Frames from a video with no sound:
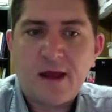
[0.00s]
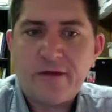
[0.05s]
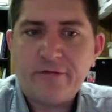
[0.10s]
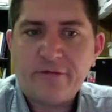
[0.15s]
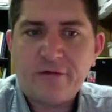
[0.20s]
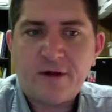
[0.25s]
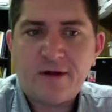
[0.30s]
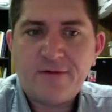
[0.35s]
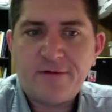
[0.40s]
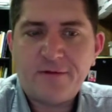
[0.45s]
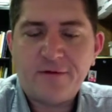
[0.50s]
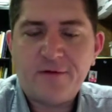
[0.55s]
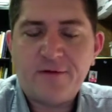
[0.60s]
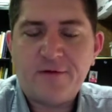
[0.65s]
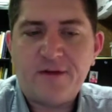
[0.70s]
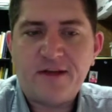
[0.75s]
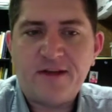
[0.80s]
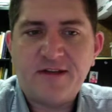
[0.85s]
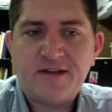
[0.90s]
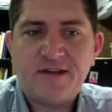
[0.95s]
run through
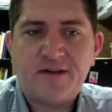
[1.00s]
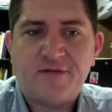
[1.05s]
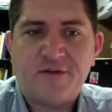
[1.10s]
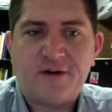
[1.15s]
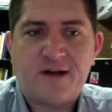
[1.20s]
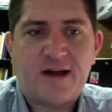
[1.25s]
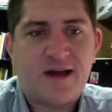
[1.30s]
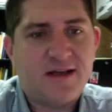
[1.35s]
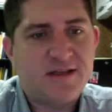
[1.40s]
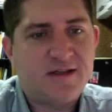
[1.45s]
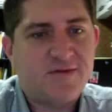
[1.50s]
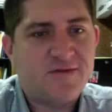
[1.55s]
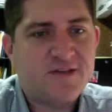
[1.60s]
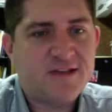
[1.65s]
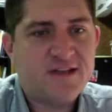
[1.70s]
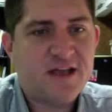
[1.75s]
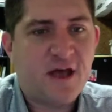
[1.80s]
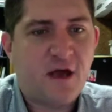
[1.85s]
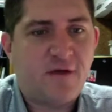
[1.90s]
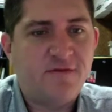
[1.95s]
these different kinds of
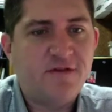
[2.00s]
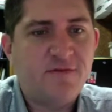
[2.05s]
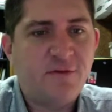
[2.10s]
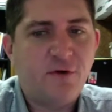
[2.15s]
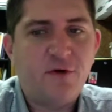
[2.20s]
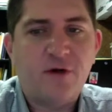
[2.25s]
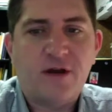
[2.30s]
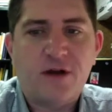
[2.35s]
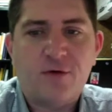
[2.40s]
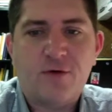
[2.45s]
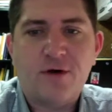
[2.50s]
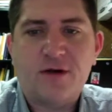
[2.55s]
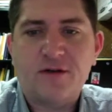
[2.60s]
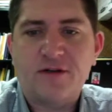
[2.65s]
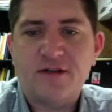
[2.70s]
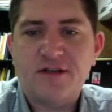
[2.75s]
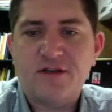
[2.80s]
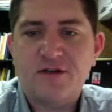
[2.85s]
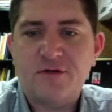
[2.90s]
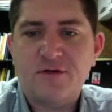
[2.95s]
selves pretty
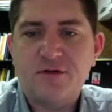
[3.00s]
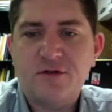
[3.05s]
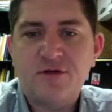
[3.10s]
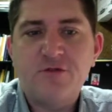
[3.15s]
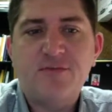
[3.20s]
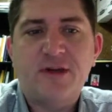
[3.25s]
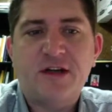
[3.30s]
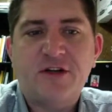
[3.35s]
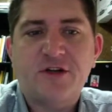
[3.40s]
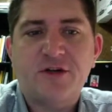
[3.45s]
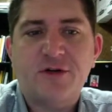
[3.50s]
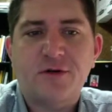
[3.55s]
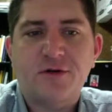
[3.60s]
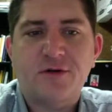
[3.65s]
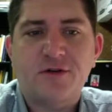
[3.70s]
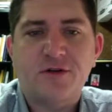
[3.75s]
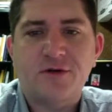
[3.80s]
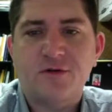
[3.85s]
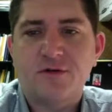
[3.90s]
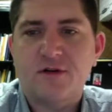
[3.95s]
quickly, so do make sure
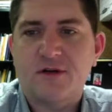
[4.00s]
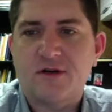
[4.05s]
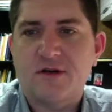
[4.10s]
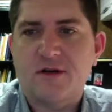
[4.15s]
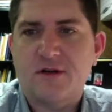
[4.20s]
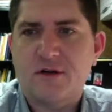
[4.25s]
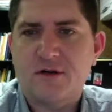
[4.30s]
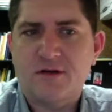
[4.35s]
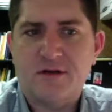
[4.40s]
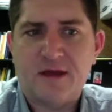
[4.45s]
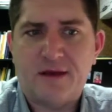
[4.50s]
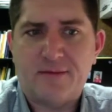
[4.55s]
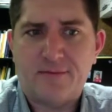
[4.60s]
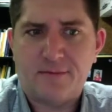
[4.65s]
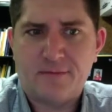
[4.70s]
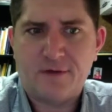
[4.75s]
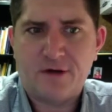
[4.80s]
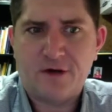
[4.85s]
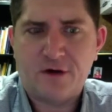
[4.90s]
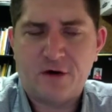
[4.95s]
that you look
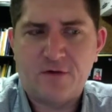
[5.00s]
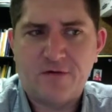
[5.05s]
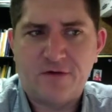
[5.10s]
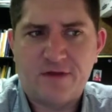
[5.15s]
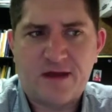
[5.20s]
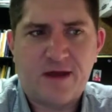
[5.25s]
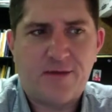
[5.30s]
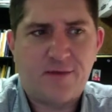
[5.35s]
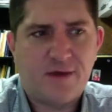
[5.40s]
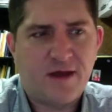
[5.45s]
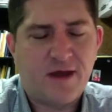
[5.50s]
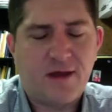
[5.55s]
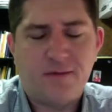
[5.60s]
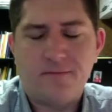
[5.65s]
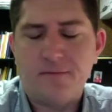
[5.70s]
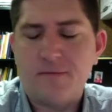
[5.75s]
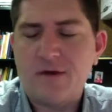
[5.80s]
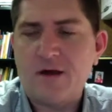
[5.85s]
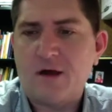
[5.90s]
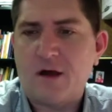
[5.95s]
over them
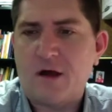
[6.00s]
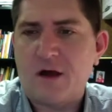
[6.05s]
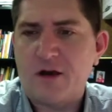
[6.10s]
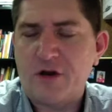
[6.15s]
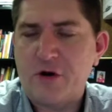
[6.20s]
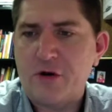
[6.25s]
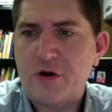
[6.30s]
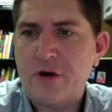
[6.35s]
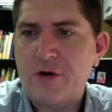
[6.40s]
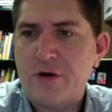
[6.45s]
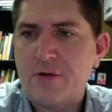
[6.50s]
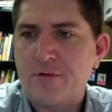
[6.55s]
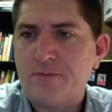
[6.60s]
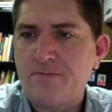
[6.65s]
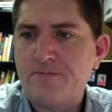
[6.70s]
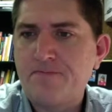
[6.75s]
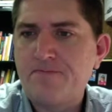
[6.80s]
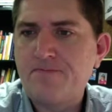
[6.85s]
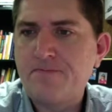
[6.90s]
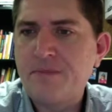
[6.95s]
on your own.
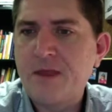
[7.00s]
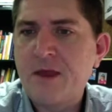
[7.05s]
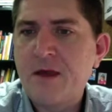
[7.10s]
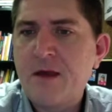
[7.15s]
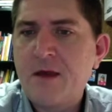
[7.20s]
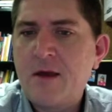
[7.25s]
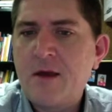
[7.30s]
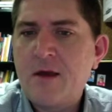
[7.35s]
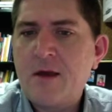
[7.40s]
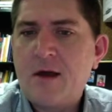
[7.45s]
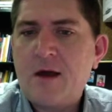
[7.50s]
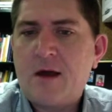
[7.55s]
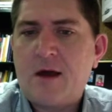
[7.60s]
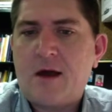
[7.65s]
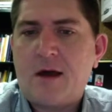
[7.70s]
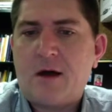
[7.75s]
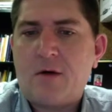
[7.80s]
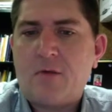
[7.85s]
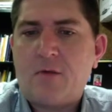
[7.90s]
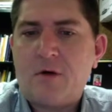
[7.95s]

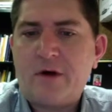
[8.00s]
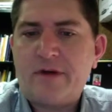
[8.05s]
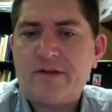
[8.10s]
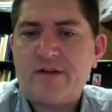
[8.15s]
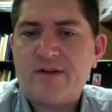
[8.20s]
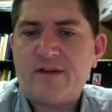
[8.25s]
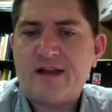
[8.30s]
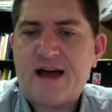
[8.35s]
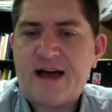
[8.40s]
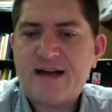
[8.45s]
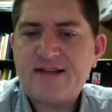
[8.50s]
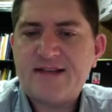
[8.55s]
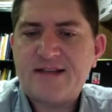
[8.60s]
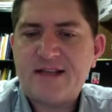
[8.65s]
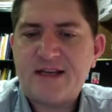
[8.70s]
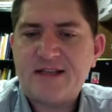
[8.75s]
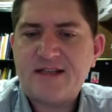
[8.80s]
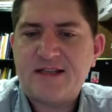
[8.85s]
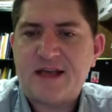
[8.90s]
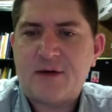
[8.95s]
One of the last
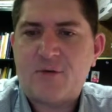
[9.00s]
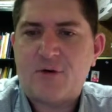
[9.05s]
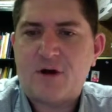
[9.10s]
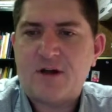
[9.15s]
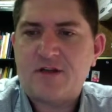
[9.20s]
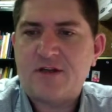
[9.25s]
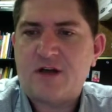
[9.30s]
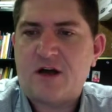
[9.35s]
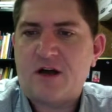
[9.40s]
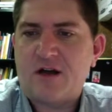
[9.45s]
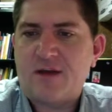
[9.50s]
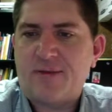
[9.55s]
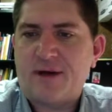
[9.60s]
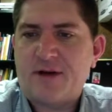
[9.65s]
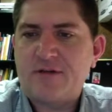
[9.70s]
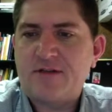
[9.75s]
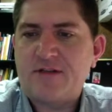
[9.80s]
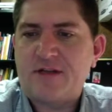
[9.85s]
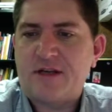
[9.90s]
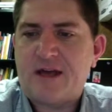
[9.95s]
things I want to talk
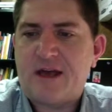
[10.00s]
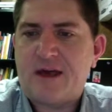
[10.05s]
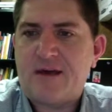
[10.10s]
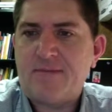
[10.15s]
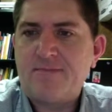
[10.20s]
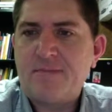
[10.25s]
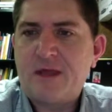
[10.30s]
about today